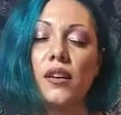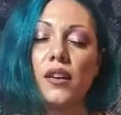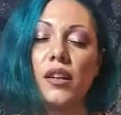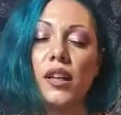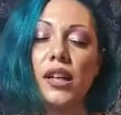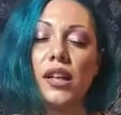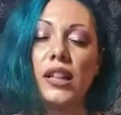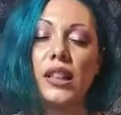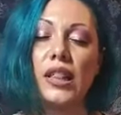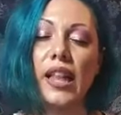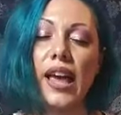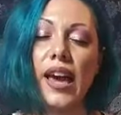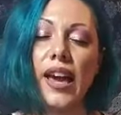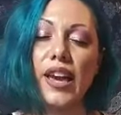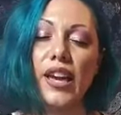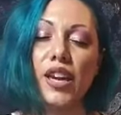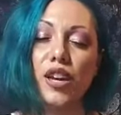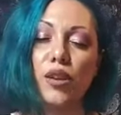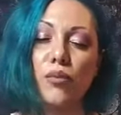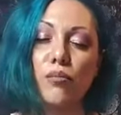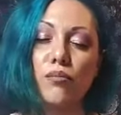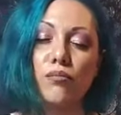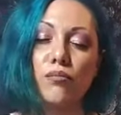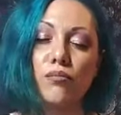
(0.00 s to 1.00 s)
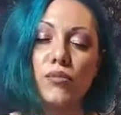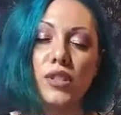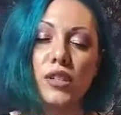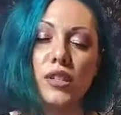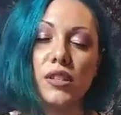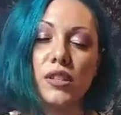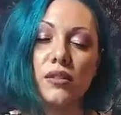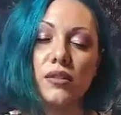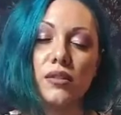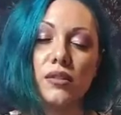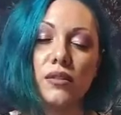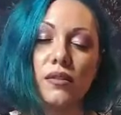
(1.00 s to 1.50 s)

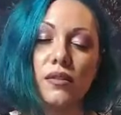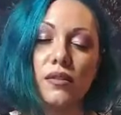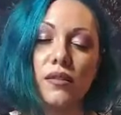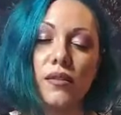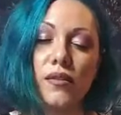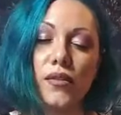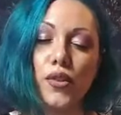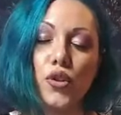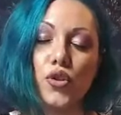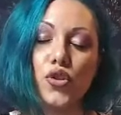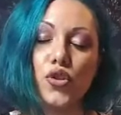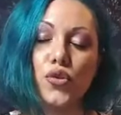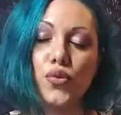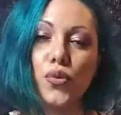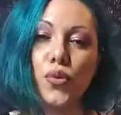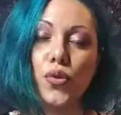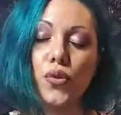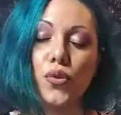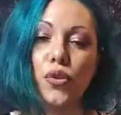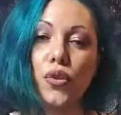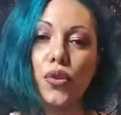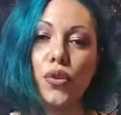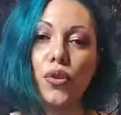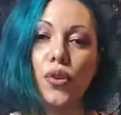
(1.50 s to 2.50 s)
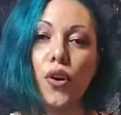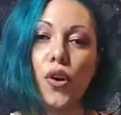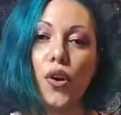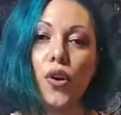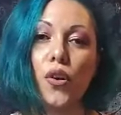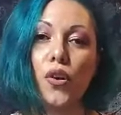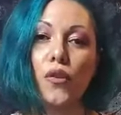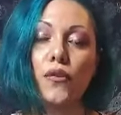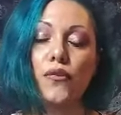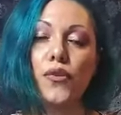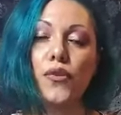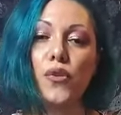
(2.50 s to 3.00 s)
claimed the truth
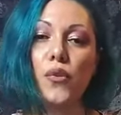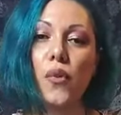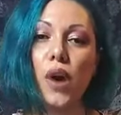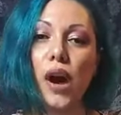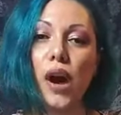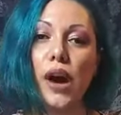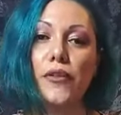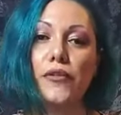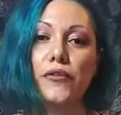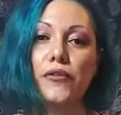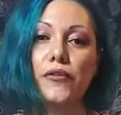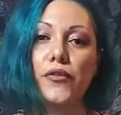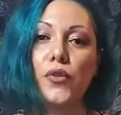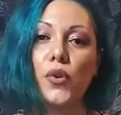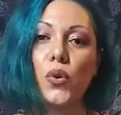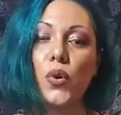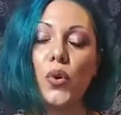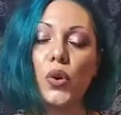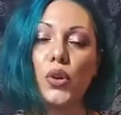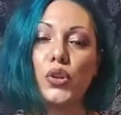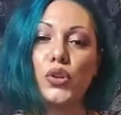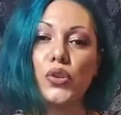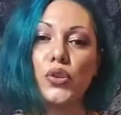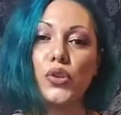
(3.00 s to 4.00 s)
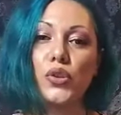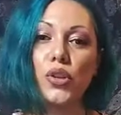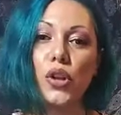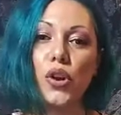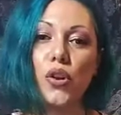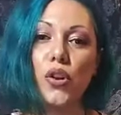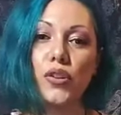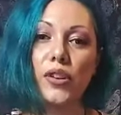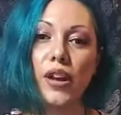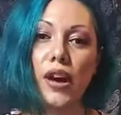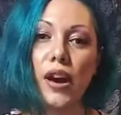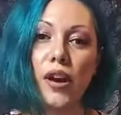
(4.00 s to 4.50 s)
of the wife for too
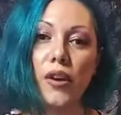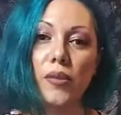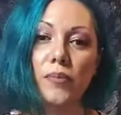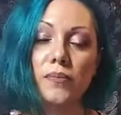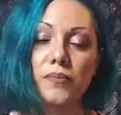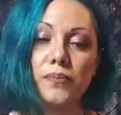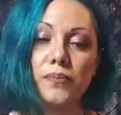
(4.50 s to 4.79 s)
long now.